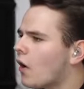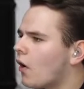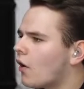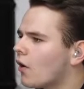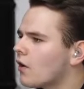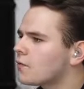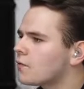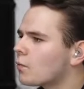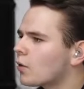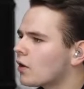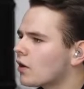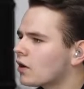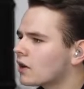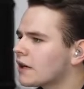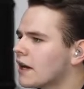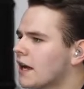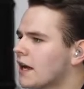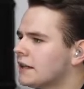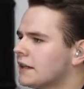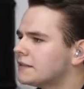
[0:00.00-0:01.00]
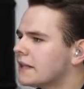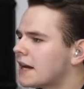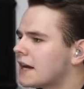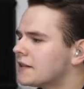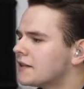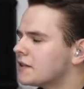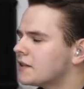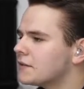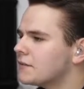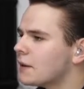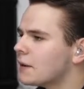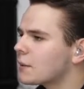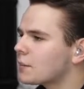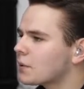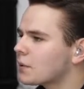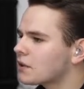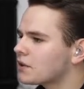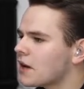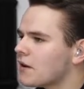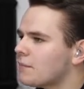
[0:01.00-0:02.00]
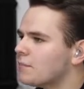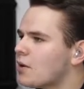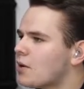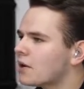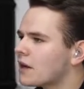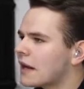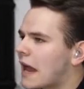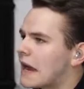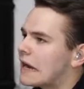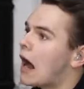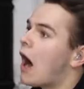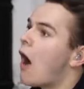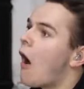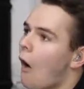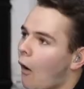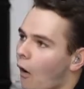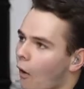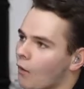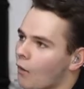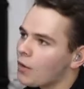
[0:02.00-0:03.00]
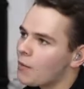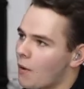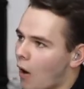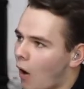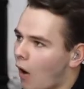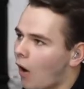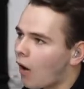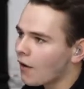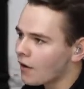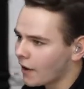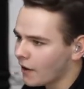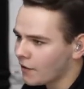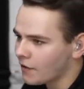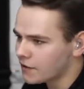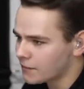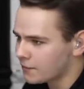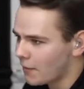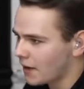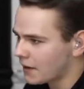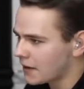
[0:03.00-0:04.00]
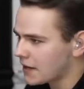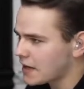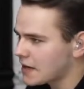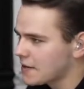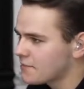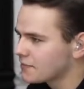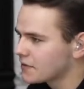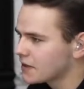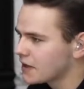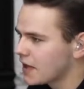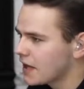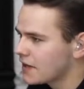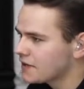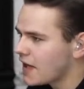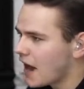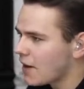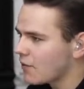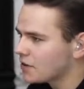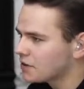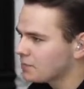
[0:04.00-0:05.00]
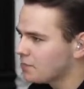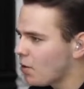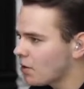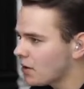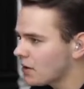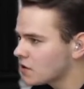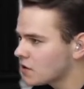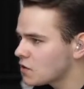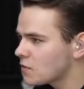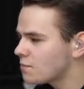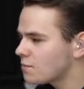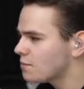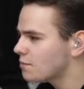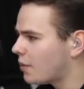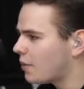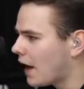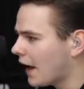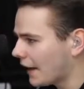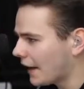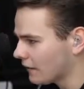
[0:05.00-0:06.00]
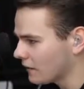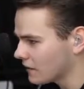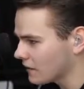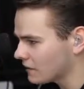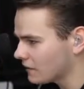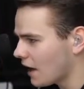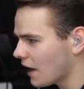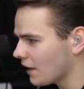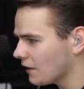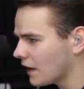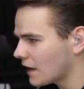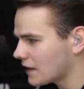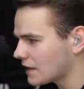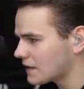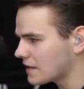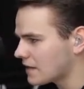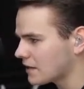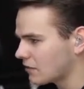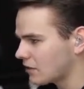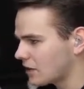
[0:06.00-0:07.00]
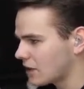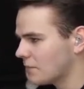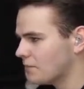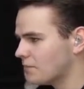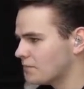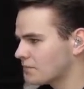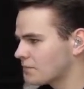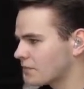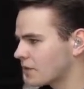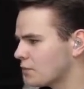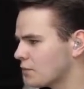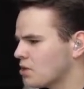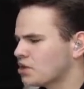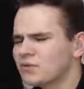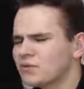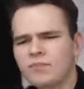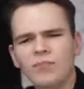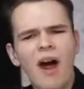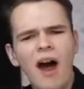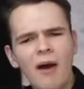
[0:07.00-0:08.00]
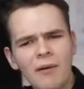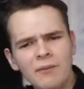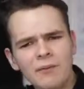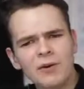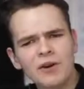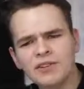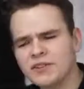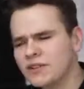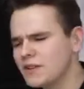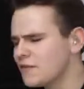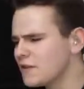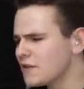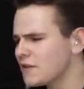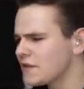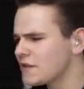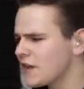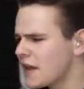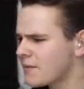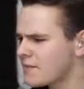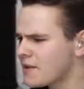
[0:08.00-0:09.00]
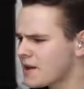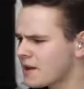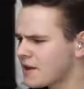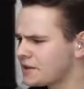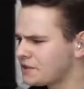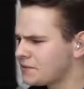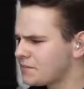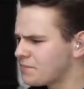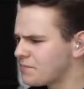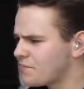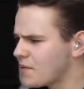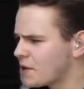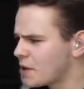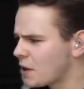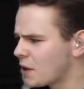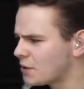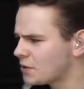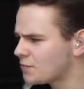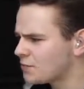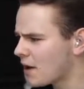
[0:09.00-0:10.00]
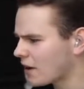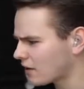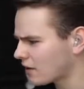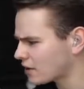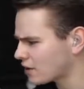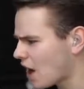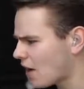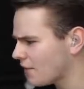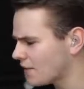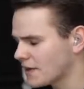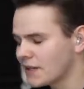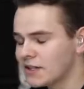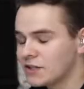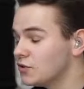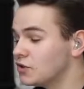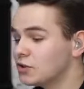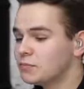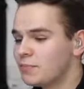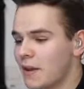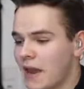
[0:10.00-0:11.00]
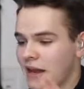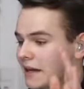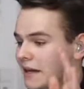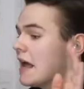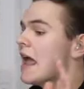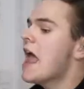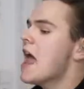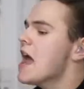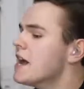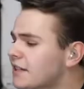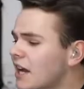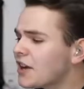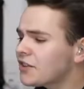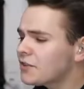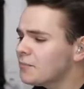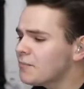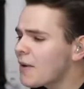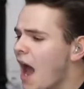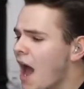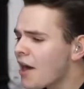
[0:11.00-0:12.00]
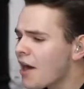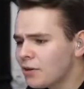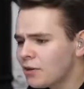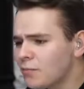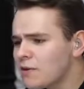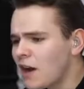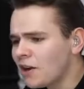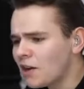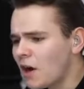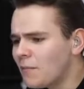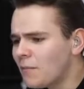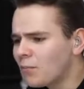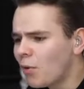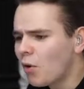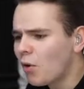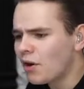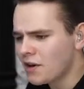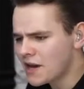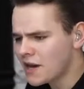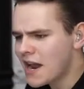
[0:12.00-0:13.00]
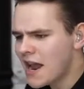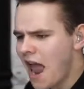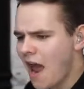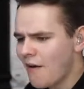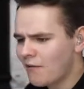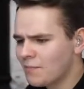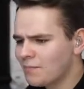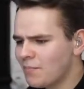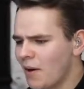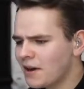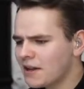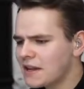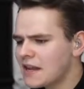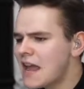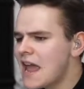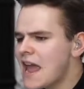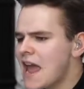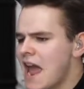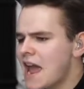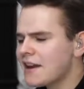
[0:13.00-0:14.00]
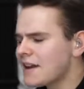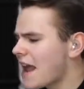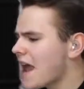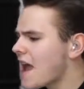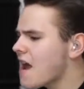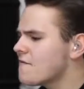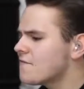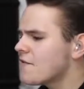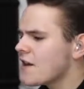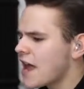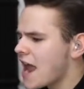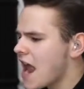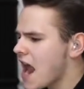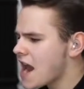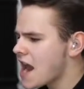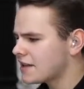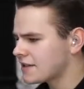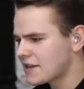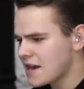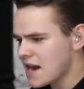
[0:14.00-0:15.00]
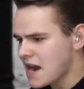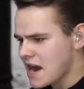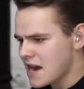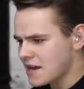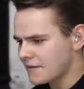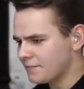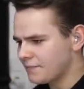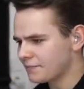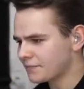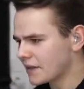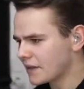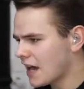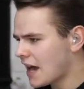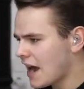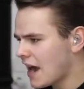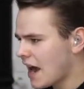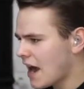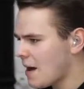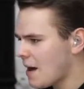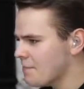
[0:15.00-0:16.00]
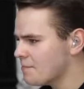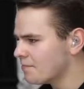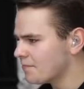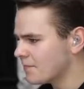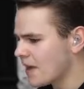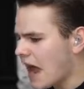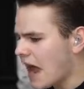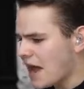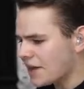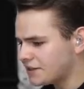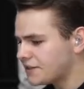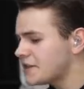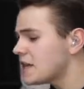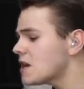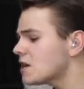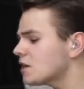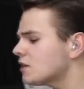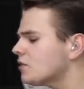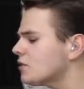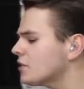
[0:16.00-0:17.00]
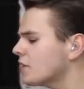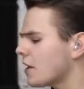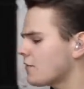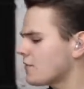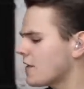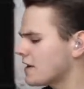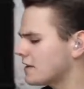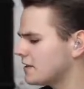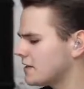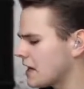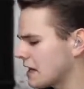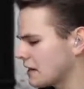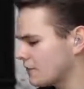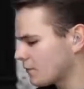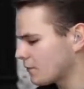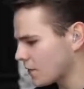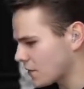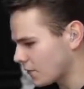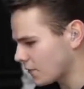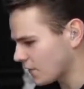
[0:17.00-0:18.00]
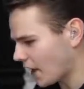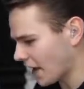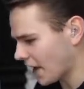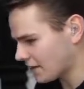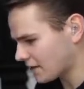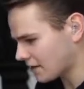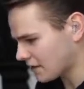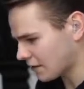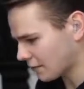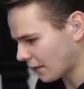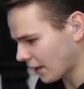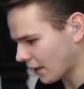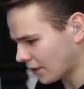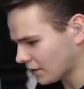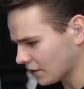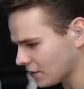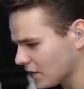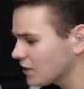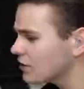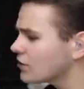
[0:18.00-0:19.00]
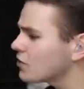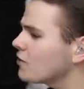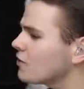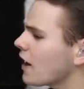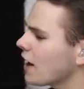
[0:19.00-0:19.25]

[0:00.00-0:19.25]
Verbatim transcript: the hard work that the developers have put in, and all the hard-earned money that was put into buying the satellite scenery which probably wasn't even a thing because you know it's Microsoft and they use Bing. It doesn't matter. We are on board, everybody. And F-18. Um, yes, the included F-18 for the flight simulator. So let's just